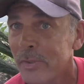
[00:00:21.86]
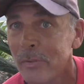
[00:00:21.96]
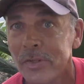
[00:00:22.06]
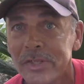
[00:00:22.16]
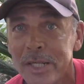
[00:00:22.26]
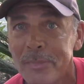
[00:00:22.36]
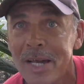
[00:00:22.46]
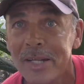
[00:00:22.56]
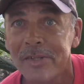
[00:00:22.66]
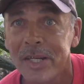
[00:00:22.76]
the street wasn't
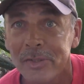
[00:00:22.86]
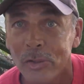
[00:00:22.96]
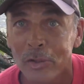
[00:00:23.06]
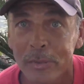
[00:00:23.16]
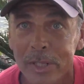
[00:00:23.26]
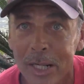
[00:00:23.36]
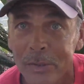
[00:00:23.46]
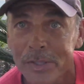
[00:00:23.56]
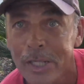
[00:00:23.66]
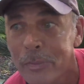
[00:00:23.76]
that bad in San Antonio, but
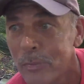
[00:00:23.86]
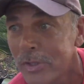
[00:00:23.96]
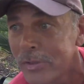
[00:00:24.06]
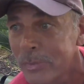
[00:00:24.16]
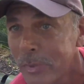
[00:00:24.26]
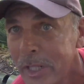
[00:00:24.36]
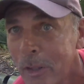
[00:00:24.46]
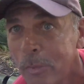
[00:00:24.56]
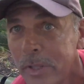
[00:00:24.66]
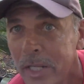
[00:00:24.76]
now it's gotten worse when
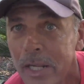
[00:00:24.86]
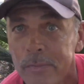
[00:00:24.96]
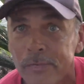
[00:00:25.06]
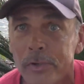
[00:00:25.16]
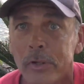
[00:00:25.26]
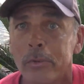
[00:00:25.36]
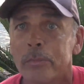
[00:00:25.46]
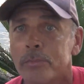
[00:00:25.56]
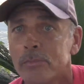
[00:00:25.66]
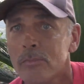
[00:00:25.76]
they opened the Haven for
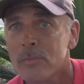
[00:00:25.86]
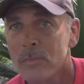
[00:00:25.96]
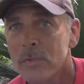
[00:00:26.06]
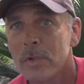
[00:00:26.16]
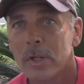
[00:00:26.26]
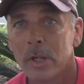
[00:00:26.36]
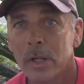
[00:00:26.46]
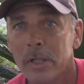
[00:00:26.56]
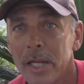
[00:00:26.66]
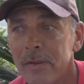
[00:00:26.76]
Hope.
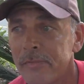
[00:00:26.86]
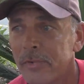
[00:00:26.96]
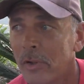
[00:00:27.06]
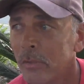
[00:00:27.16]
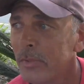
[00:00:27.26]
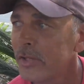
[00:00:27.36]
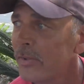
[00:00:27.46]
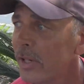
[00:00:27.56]
Uh, the Haven for Hope, they